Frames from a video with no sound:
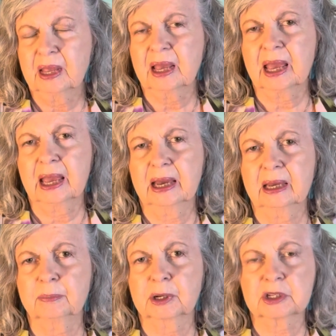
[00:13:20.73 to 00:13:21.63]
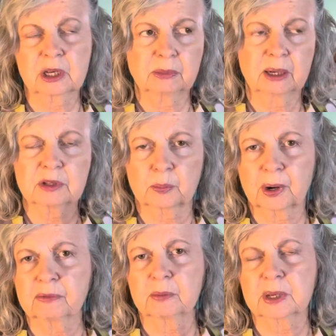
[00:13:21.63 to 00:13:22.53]
And because sometimes the
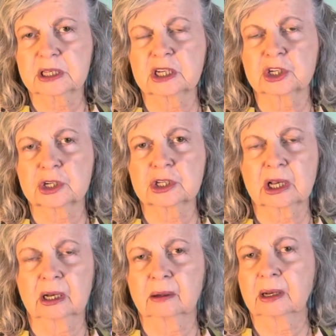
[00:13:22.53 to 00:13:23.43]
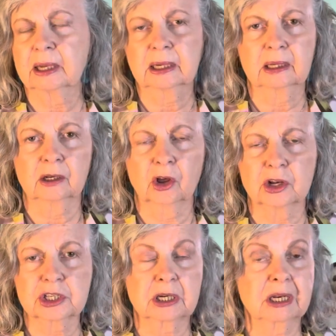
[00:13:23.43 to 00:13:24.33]
private messages kind of get
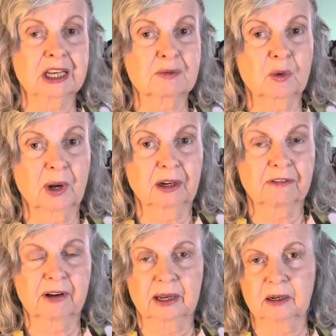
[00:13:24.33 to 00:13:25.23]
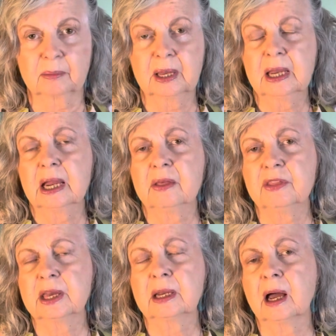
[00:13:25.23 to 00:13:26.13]
lost and it takes me a while to find them. And
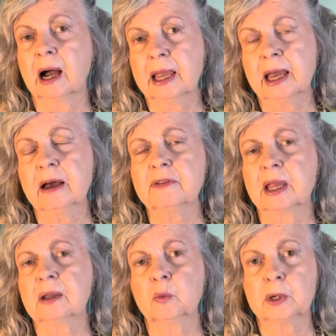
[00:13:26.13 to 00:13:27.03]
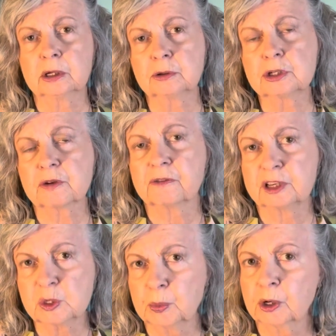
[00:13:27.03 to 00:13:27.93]
then I have a Widows
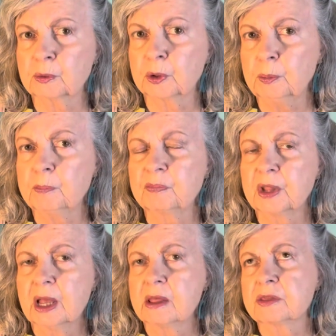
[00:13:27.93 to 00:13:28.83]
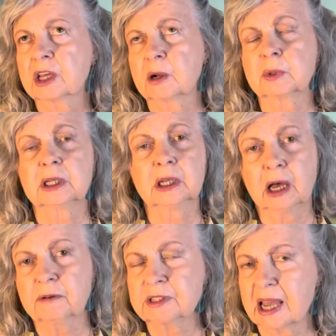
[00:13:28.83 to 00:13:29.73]
Facebook group that I would
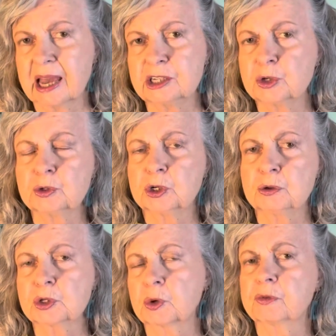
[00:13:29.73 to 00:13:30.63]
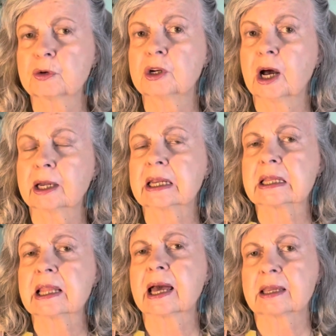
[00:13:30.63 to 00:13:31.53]
love to add you to. So if you're not
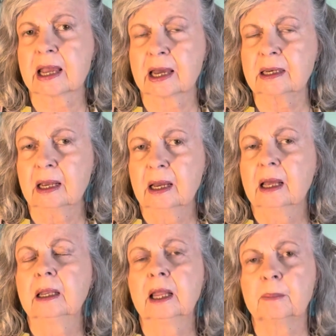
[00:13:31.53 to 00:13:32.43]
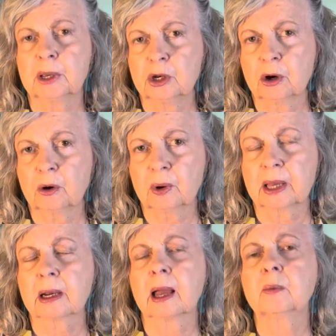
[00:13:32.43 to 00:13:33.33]
in that yet, let me know
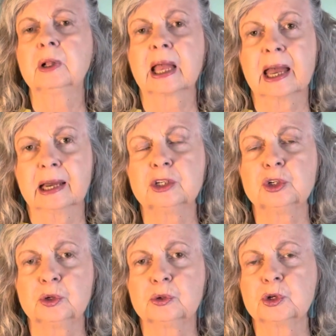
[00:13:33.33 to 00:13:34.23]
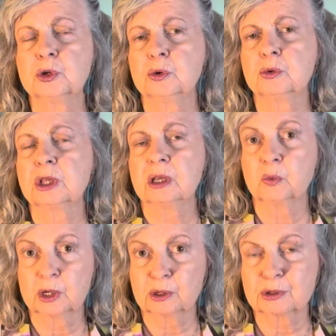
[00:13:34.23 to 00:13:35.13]
and I will add you to the
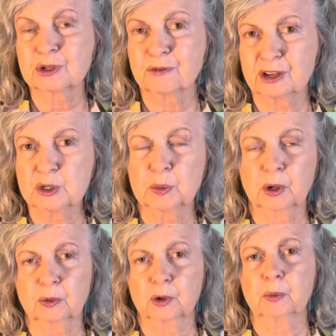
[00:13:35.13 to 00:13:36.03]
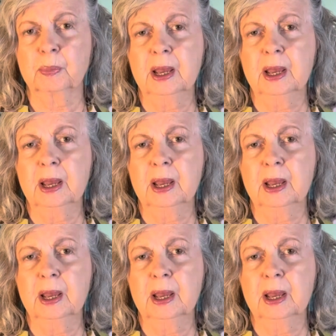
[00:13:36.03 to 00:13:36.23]
Widows Facebook group.